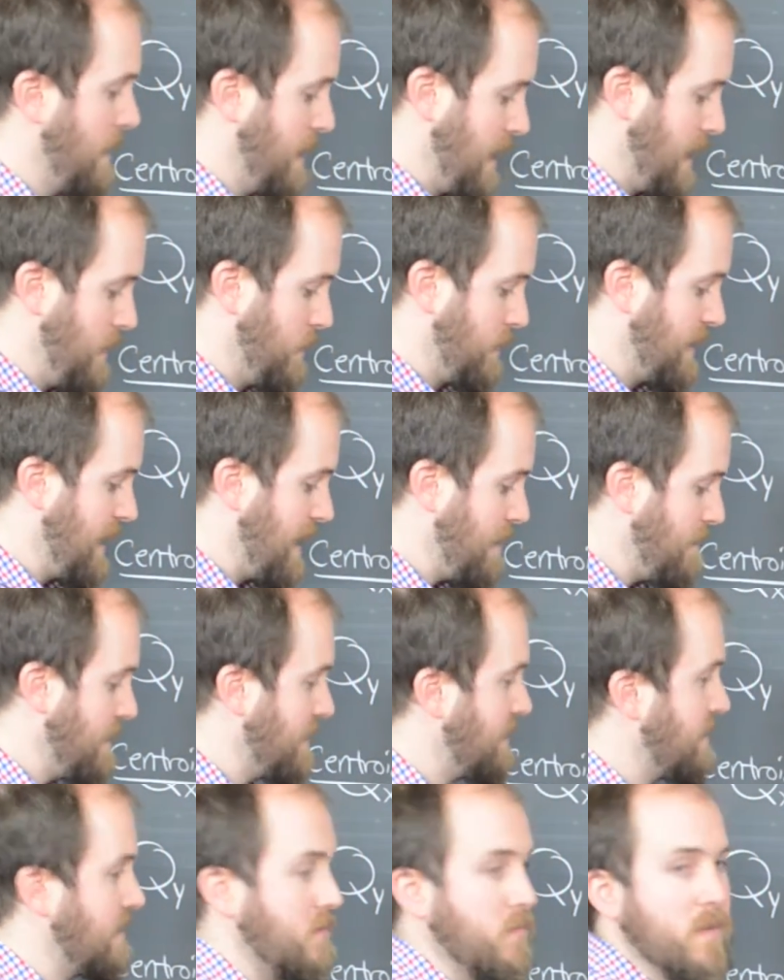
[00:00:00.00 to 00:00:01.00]
And what that
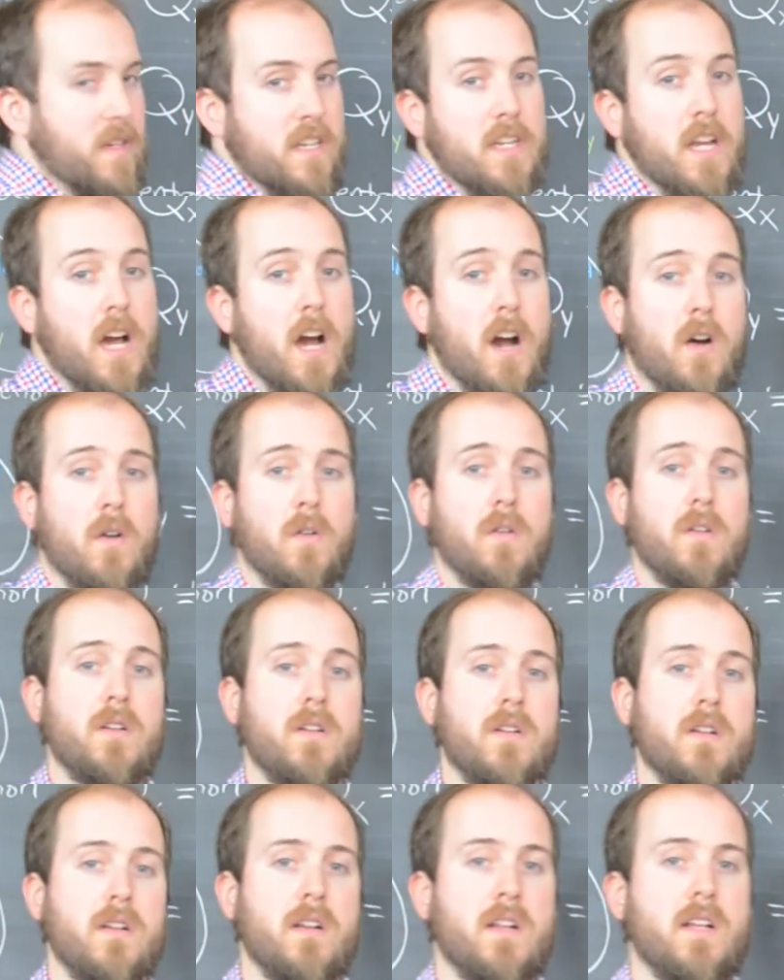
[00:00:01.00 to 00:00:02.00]
means is we know
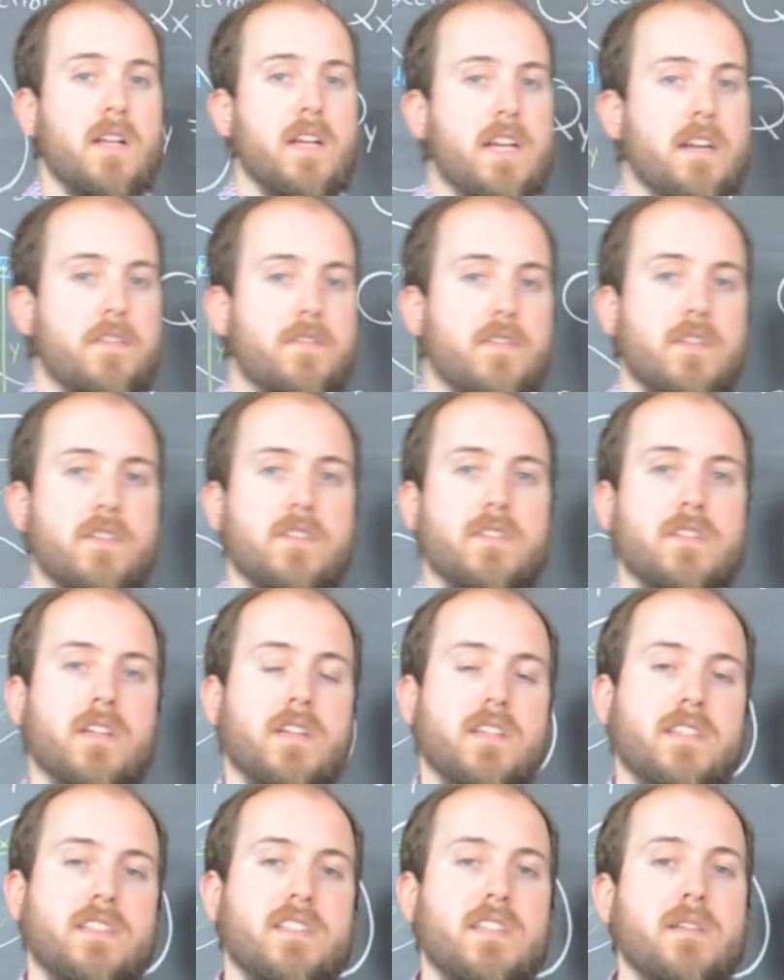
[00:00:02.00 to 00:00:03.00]
if there's
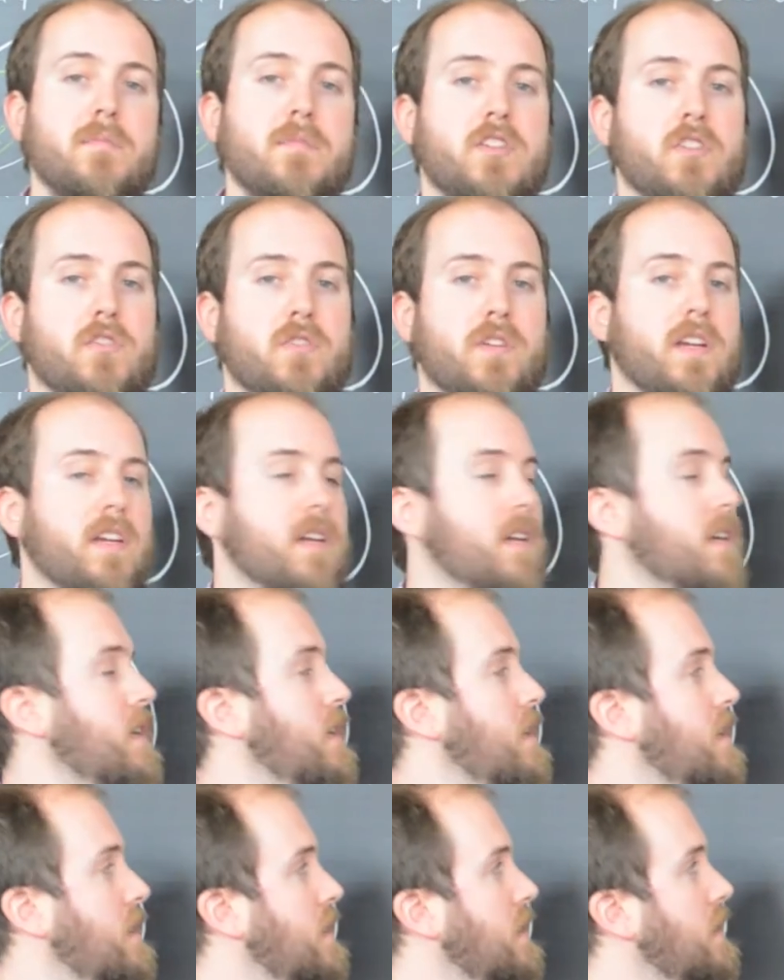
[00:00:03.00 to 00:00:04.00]
a symmetry,
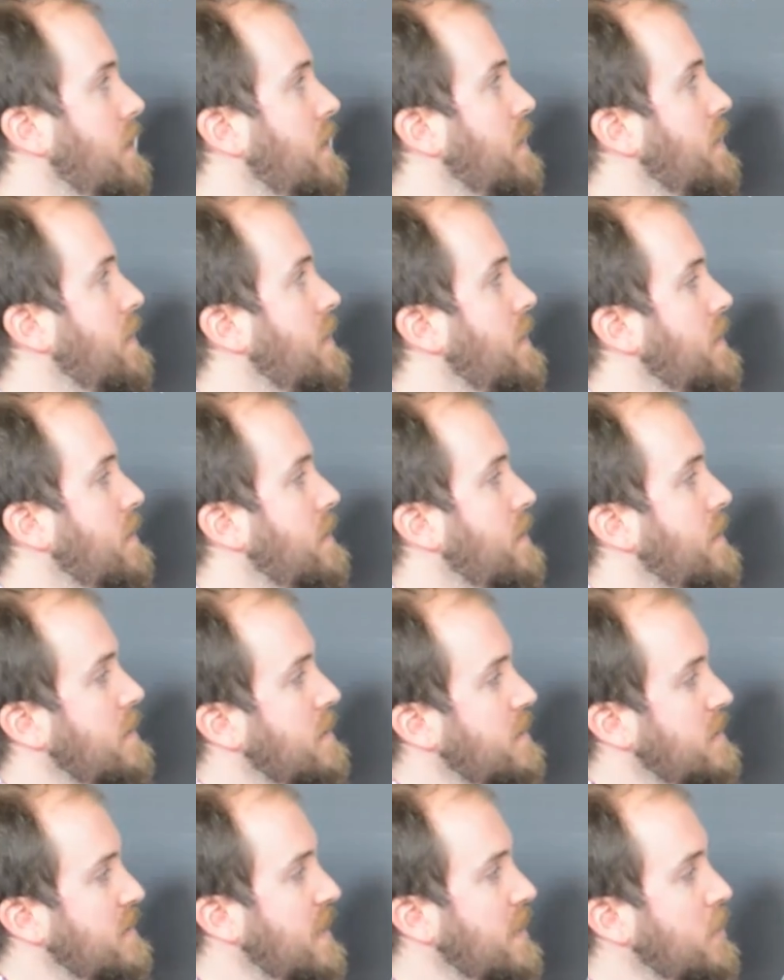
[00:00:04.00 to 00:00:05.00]
then the
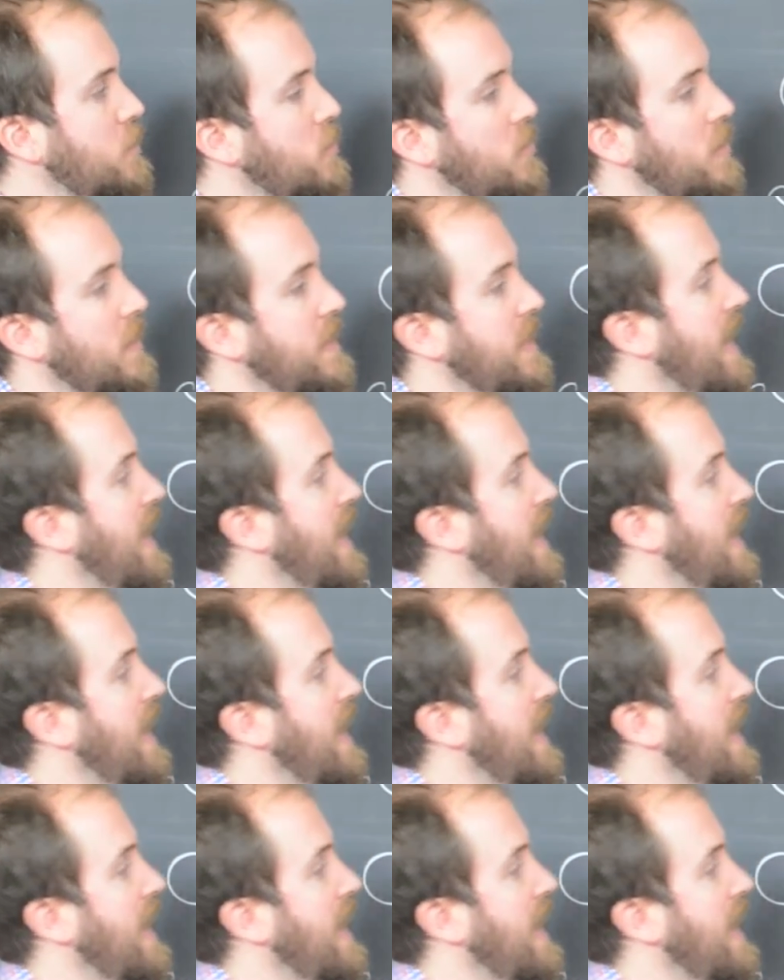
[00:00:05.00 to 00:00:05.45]
centroid